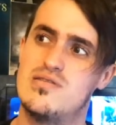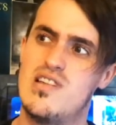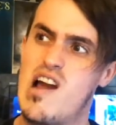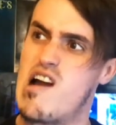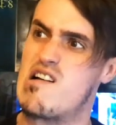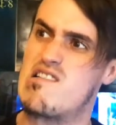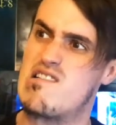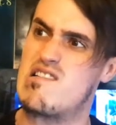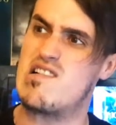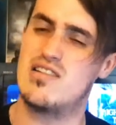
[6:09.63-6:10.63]

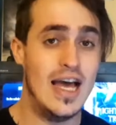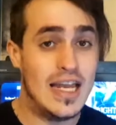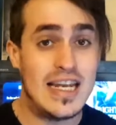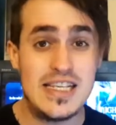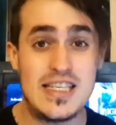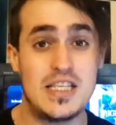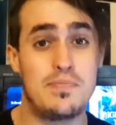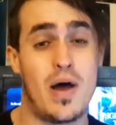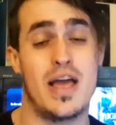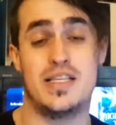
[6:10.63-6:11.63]
Arr. Unless that's
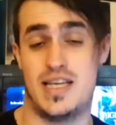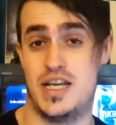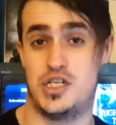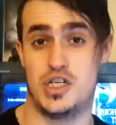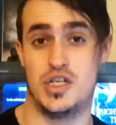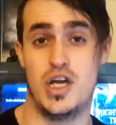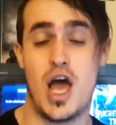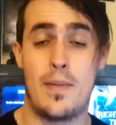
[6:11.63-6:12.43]
by intention,